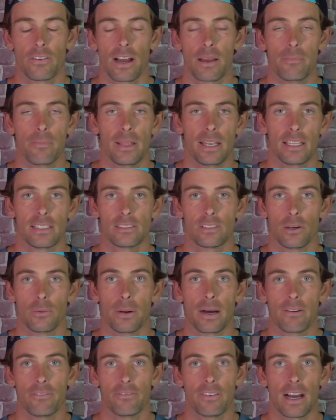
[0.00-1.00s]
5 minute to
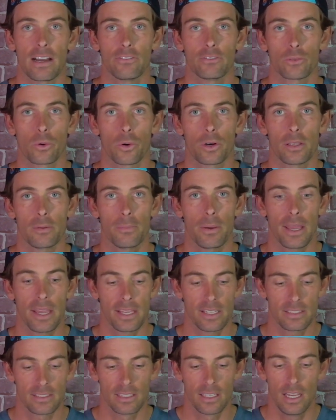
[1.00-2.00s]
about 5:20
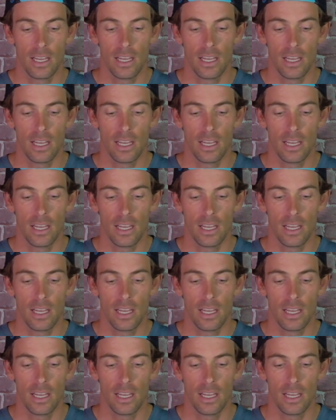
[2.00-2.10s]
pace,